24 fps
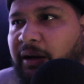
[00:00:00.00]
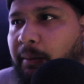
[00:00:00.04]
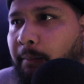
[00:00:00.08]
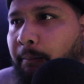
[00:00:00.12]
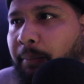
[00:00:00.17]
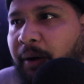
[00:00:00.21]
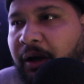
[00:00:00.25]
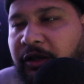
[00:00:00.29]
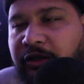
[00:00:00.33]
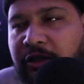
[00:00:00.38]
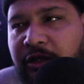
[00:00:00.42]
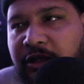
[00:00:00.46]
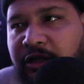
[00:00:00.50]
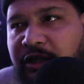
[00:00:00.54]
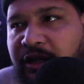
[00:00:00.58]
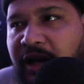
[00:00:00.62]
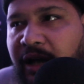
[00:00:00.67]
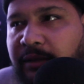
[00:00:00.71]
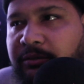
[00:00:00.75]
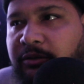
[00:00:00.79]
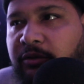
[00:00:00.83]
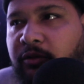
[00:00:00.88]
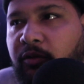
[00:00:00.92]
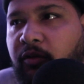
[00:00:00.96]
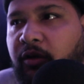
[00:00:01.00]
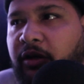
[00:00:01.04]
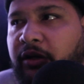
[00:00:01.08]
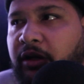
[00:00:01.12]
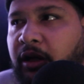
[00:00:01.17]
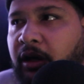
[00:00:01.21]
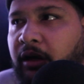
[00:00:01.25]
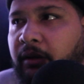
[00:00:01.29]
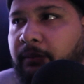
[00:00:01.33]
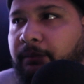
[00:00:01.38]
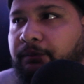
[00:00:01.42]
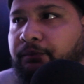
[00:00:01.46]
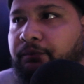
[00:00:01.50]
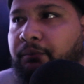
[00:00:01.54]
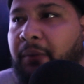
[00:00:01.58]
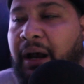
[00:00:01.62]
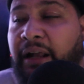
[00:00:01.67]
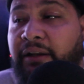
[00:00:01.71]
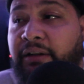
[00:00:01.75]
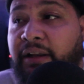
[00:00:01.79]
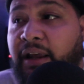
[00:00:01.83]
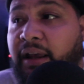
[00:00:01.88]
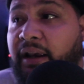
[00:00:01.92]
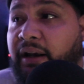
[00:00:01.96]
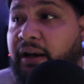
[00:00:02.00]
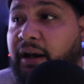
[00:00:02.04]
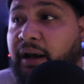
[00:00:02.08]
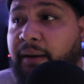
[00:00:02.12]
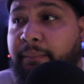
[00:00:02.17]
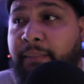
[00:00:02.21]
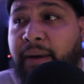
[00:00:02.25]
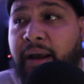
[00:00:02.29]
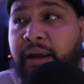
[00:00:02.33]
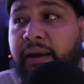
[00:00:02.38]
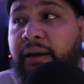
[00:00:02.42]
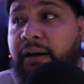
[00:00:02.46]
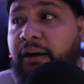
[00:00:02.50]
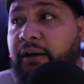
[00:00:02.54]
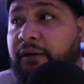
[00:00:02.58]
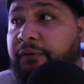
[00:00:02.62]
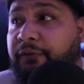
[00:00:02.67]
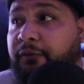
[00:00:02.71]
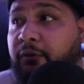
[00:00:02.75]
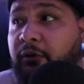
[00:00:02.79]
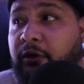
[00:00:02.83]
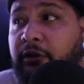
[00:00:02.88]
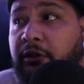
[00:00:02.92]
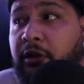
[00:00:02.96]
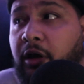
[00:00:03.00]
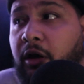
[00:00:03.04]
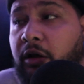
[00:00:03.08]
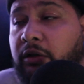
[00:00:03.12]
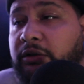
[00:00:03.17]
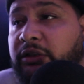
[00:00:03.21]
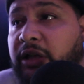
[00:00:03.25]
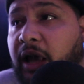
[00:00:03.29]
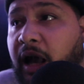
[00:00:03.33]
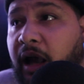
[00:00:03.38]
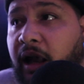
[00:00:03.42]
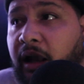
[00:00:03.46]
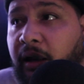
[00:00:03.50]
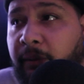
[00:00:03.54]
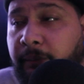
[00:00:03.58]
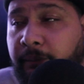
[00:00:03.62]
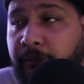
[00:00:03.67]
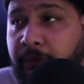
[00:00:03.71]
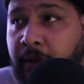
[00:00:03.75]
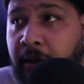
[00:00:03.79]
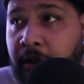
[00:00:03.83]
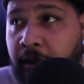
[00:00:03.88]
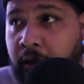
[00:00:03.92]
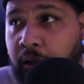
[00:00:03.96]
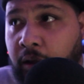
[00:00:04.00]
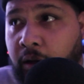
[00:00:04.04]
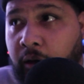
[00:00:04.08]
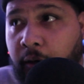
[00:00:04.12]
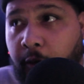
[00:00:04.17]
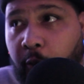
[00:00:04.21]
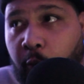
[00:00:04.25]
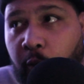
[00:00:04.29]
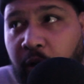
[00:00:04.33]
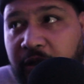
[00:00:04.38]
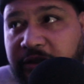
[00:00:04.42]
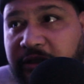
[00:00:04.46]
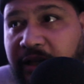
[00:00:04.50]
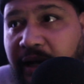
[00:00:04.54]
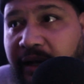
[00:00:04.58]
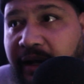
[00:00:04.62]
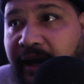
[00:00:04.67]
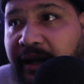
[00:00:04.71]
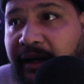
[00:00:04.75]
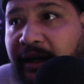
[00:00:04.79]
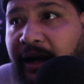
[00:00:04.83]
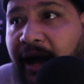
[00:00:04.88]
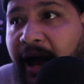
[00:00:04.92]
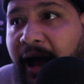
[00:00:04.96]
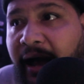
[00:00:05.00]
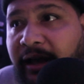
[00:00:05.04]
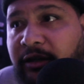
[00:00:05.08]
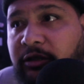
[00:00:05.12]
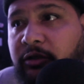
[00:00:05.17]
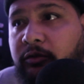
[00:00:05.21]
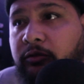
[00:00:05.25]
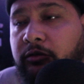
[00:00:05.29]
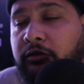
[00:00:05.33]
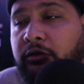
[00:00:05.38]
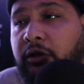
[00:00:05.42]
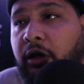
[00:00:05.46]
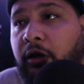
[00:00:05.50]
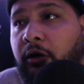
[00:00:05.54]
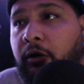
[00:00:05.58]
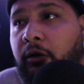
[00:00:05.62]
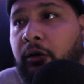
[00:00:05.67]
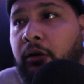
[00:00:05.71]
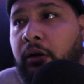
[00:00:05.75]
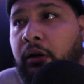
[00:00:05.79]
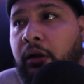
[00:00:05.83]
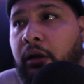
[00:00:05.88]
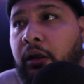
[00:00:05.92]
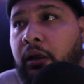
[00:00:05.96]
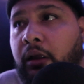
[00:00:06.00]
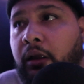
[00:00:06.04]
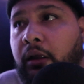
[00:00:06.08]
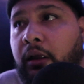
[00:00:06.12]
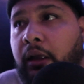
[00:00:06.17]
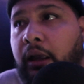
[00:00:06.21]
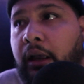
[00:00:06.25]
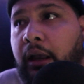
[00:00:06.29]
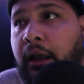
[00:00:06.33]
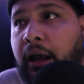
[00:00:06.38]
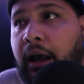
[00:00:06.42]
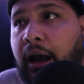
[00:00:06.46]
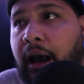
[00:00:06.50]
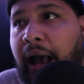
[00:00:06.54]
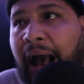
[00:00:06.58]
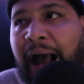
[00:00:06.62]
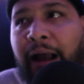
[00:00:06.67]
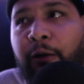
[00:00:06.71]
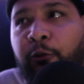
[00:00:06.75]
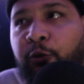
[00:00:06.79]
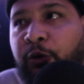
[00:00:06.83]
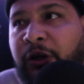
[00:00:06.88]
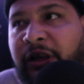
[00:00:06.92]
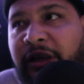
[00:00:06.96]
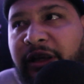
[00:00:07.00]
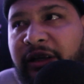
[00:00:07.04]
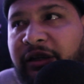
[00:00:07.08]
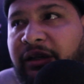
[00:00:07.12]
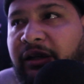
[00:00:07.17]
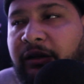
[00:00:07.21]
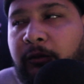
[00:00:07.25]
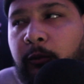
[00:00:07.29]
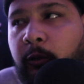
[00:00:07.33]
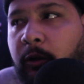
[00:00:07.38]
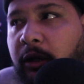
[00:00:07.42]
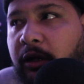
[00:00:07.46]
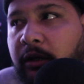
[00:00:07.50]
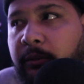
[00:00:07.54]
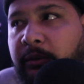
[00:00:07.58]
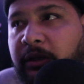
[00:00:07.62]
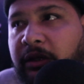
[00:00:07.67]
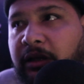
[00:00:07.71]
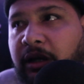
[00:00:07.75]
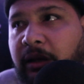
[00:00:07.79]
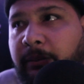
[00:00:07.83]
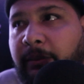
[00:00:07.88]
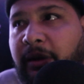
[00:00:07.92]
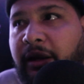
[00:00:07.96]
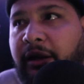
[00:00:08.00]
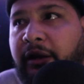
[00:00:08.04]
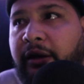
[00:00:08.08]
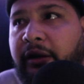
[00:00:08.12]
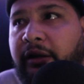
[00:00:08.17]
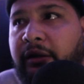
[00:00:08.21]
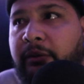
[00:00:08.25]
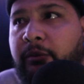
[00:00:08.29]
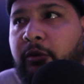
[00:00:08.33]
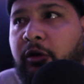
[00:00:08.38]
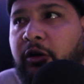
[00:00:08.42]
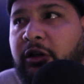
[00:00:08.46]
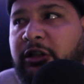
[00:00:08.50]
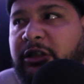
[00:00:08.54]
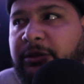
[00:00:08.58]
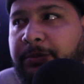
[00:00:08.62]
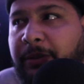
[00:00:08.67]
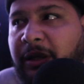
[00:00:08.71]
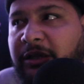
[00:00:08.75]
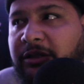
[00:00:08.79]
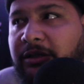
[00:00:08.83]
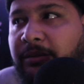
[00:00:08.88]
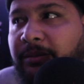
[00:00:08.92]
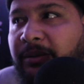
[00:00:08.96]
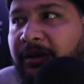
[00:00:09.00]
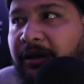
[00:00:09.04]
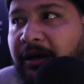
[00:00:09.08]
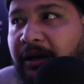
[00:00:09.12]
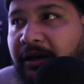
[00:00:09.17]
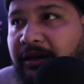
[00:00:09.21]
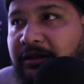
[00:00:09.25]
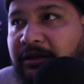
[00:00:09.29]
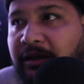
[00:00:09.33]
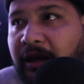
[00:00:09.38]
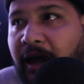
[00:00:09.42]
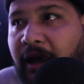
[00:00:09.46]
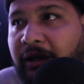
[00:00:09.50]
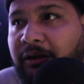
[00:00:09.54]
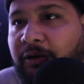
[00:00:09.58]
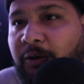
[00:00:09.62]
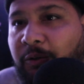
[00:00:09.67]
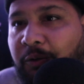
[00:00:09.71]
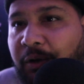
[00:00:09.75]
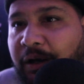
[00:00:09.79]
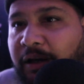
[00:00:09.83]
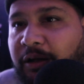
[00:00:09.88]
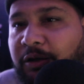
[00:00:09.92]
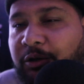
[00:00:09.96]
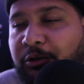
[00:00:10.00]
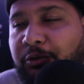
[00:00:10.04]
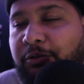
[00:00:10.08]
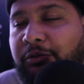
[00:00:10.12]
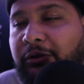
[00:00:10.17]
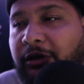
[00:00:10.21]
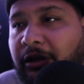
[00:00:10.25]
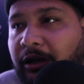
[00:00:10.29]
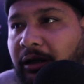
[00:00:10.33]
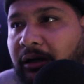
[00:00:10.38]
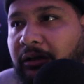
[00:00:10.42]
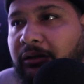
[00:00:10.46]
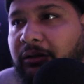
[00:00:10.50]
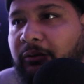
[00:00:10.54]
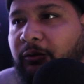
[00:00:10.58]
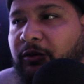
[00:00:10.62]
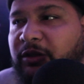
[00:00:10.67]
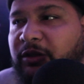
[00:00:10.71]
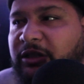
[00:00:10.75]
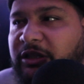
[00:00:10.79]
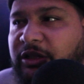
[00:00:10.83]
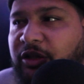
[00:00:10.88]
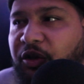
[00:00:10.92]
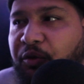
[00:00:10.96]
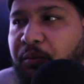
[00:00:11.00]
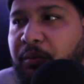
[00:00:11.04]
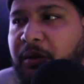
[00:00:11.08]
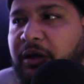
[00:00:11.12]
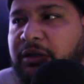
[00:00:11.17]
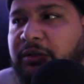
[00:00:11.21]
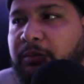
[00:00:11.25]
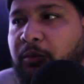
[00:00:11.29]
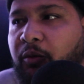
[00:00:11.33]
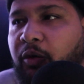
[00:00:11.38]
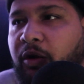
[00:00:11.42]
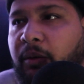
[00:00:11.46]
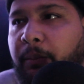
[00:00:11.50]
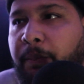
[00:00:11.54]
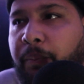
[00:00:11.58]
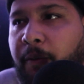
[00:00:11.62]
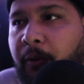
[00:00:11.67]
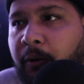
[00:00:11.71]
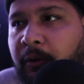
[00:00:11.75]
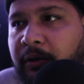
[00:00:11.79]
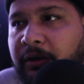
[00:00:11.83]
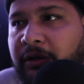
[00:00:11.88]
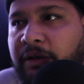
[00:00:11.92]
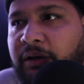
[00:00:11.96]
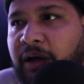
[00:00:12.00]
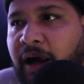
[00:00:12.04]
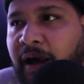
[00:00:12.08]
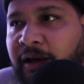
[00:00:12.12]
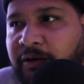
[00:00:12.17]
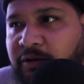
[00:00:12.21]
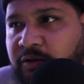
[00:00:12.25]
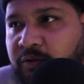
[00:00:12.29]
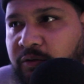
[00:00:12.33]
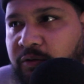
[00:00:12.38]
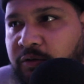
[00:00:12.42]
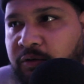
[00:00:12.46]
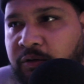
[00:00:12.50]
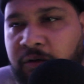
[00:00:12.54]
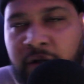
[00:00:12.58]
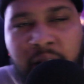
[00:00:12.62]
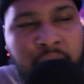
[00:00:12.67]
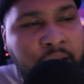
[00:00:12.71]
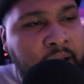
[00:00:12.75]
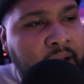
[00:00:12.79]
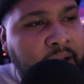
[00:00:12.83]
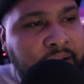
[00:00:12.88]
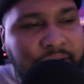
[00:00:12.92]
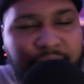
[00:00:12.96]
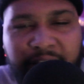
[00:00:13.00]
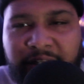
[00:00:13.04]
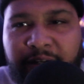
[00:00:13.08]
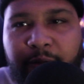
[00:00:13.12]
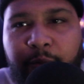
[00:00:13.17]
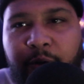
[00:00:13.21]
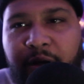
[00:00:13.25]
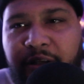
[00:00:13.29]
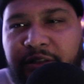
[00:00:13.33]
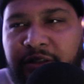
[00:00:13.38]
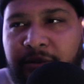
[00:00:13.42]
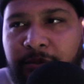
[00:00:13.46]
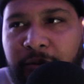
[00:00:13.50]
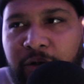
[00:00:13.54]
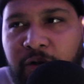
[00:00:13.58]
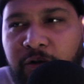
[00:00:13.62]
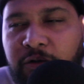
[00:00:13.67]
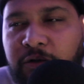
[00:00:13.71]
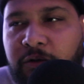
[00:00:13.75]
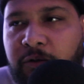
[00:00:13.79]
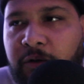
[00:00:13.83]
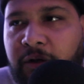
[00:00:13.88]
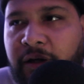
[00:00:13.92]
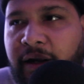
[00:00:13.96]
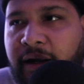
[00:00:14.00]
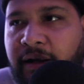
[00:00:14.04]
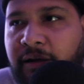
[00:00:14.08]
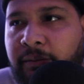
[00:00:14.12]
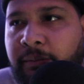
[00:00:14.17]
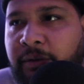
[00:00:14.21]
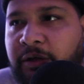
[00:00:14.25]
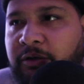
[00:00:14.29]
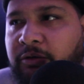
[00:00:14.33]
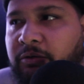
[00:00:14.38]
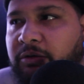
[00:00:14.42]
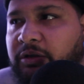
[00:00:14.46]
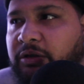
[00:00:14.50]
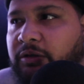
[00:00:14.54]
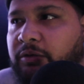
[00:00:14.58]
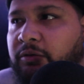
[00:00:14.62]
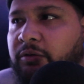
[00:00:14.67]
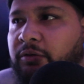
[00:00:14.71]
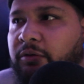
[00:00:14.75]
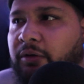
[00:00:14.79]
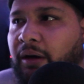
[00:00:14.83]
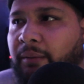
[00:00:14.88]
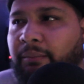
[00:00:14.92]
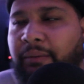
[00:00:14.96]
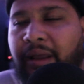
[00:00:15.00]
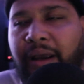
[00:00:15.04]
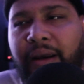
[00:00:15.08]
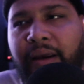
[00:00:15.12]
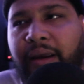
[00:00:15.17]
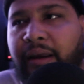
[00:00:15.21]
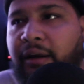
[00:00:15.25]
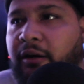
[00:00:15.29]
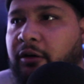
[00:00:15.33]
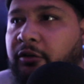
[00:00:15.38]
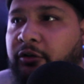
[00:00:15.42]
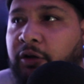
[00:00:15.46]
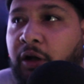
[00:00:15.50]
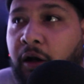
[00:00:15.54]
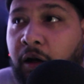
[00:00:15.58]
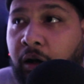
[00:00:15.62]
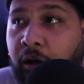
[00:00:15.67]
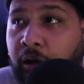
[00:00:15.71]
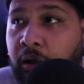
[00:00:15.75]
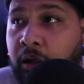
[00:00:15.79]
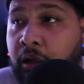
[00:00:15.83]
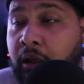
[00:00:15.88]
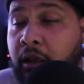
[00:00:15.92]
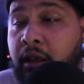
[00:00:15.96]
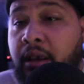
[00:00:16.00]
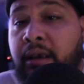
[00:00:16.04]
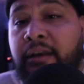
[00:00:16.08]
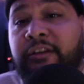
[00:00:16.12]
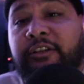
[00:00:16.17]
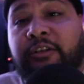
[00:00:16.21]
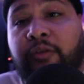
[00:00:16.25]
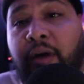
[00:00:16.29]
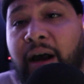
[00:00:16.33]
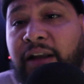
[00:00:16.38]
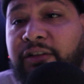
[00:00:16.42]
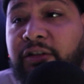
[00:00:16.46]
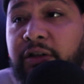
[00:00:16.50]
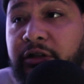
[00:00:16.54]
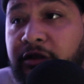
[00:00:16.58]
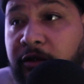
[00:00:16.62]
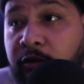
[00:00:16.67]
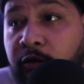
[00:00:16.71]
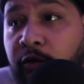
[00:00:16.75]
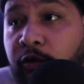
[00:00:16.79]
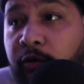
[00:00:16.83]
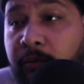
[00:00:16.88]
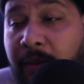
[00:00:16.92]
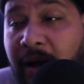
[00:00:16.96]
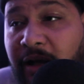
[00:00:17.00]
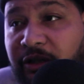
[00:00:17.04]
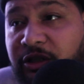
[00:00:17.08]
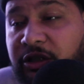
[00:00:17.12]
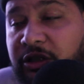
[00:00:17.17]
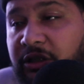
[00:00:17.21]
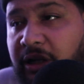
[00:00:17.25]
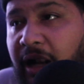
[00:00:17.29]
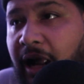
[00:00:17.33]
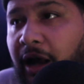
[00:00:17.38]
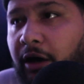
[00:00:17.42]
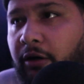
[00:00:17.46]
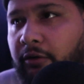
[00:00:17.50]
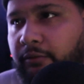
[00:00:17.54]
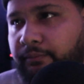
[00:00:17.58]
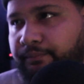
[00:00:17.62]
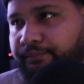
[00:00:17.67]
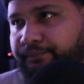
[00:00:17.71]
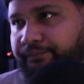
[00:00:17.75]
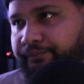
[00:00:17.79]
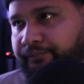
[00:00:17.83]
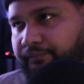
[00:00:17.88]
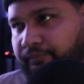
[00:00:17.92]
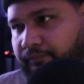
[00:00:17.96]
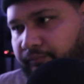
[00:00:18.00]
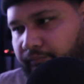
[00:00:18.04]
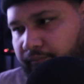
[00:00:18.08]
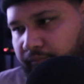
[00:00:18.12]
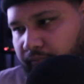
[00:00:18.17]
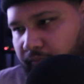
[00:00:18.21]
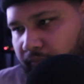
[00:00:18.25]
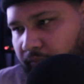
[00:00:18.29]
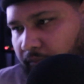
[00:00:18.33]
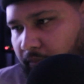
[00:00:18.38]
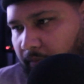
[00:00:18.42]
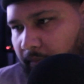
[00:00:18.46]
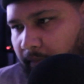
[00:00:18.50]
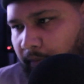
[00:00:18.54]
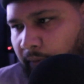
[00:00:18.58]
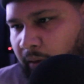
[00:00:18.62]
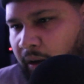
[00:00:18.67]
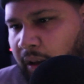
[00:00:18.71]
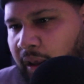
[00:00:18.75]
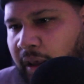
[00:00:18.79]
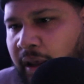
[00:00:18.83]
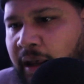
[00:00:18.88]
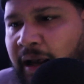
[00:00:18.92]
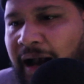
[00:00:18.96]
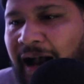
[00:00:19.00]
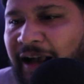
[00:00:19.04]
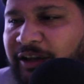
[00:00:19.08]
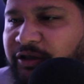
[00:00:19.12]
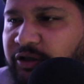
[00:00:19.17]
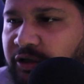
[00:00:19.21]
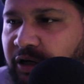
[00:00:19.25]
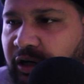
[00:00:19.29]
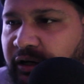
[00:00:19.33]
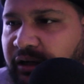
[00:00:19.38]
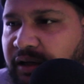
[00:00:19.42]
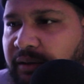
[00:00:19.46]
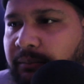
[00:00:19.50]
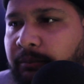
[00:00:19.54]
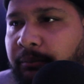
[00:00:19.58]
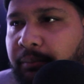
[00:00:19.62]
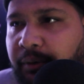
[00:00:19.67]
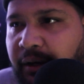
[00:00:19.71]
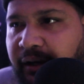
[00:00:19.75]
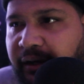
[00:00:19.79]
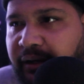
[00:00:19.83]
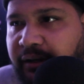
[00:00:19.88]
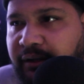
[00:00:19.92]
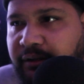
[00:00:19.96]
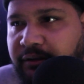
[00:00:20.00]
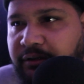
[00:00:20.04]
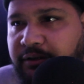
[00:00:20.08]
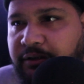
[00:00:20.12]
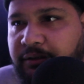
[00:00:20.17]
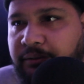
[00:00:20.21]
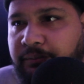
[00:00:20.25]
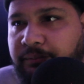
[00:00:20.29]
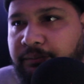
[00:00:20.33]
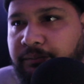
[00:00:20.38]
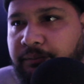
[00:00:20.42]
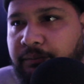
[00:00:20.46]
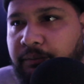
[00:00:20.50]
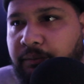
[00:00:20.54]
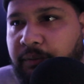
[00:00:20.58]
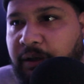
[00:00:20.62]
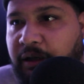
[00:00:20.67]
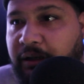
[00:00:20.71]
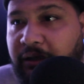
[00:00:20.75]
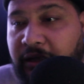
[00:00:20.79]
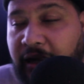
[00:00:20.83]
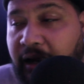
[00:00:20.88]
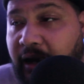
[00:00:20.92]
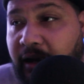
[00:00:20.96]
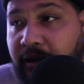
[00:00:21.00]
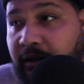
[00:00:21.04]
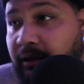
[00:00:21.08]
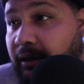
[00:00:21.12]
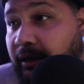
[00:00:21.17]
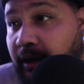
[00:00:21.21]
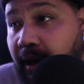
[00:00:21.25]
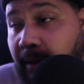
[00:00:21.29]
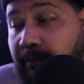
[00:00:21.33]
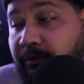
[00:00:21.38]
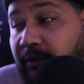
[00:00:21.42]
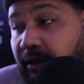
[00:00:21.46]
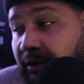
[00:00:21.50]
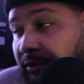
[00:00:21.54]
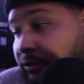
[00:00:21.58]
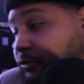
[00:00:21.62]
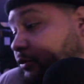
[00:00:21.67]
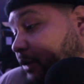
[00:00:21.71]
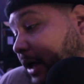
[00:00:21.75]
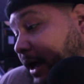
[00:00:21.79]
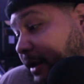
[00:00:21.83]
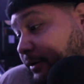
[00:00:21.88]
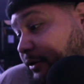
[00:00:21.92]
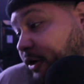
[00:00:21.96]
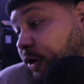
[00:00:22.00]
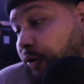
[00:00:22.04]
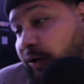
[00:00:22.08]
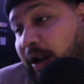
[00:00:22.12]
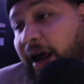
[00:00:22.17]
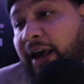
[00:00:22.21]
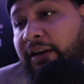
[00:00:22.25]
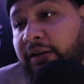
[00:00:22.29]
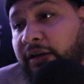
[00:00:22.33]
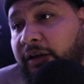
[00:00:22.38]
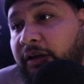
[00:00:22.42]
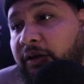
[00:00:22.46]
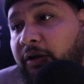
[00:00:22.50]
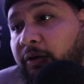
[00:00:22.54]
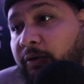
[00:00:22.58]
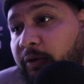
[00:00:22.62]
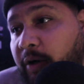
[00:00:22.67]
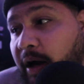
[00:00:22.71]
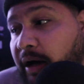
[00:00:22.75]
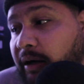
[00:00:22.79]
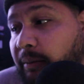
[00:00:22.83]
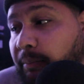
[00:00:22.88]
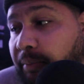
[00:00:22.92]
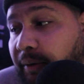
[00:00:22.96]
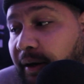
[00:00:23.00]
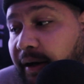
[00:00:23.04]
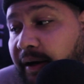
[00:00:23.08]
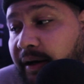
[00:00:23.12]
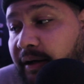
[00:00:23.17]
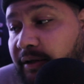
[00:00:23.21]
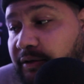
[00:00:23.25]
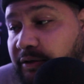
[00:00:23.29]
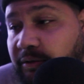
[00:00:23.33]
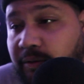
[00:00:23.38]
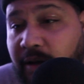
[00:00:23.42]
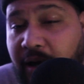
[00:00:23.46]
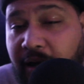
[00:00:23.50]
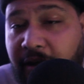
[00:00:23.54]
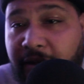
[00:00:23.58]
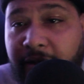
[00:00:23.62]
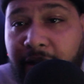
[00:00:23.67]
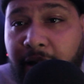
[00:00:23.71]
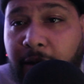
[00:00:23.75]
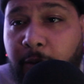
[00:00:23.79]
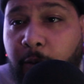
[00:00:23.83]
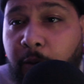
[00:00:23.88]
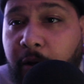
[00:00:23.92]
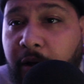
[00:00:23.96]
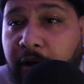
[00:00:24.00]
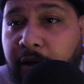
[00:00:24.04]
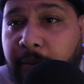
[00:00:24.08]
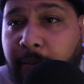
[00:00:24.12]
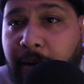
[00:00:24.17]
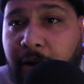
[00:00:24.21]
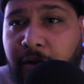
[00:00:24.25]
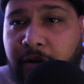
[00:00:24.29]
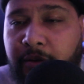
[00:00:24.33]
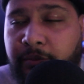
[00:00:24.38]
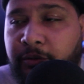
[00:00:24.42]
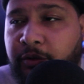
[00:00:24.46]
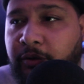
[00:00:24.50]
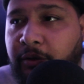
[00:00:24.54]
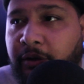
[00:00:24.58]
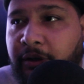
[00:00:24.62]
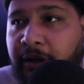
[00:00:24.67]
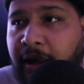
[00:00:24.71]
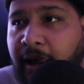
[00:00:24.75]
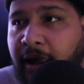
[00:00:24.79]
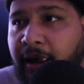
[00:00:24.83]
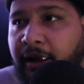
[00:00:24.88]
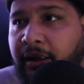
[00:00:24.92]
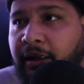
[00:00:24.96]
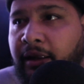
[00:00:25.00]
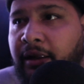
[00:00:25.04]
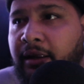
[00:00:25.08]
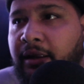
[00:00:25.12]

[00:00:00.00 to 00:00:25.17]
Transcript: a bunch of shops growing up. My dad cut my hair for a long time. Once I got in high school, though, I really didn't want him to cut my hair anymore, especially because, like, the way you looked was so much more important in high school than it was in middle school or elementary school. I'm like, hell no. So I just grew my shit out. I started getting braids. Because I know that nigga don't know how to braid, so I ain't got to worry about him doing that.